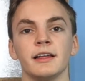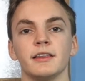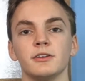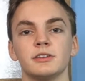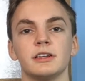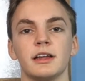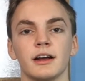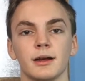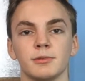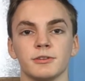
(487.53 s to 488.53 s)
those did
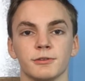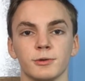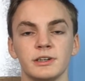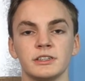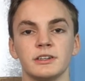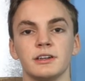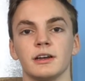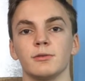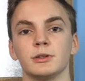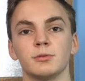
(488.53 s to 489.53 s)
not come to fruition,
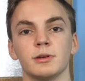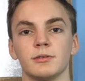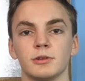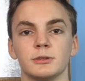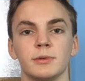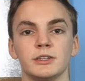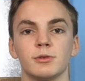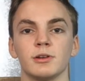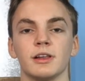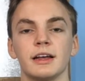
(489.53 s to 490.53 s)
which means
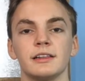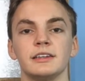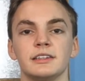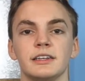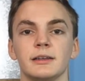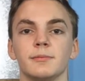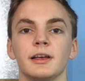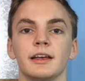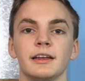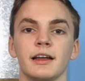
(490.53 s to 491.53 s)
we'll likely see them
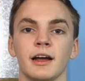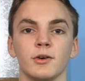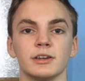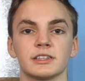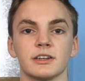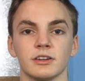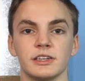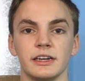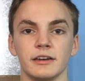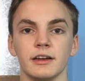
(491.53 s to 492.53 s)
in iOS
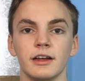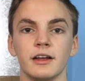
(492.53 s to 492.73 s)
13.